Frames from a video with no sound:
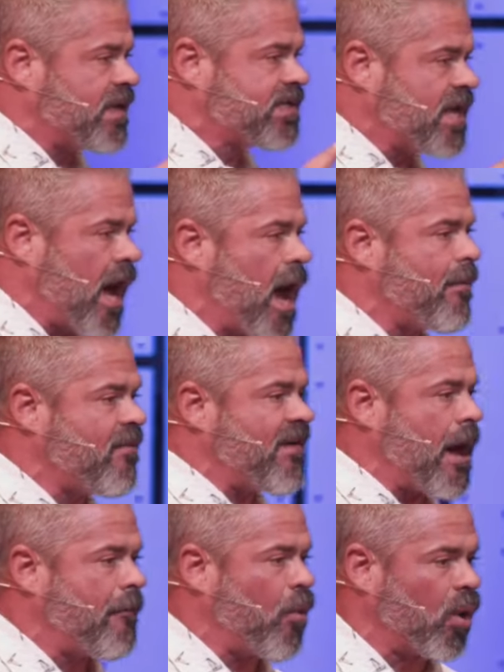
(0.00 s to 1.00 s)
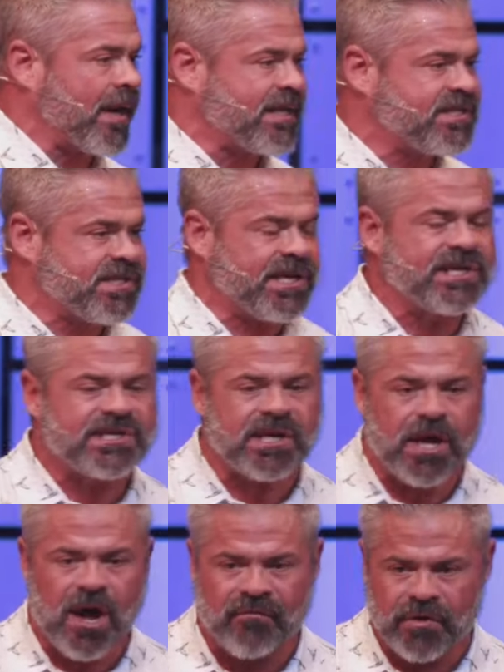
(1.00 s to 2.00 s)
this time of outpouring and
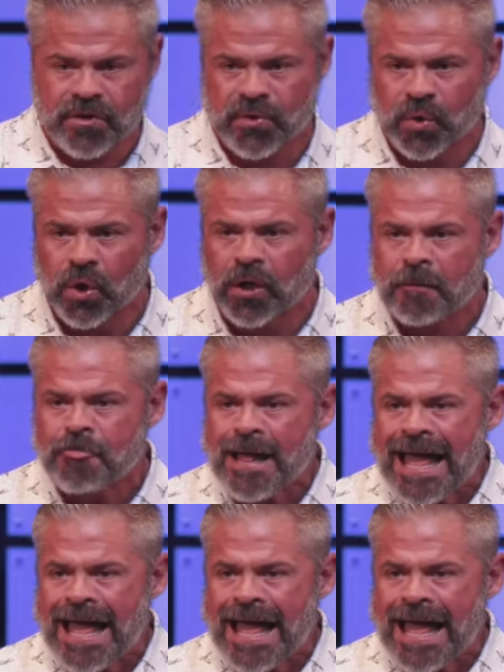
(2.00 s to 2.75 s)
season of renewal,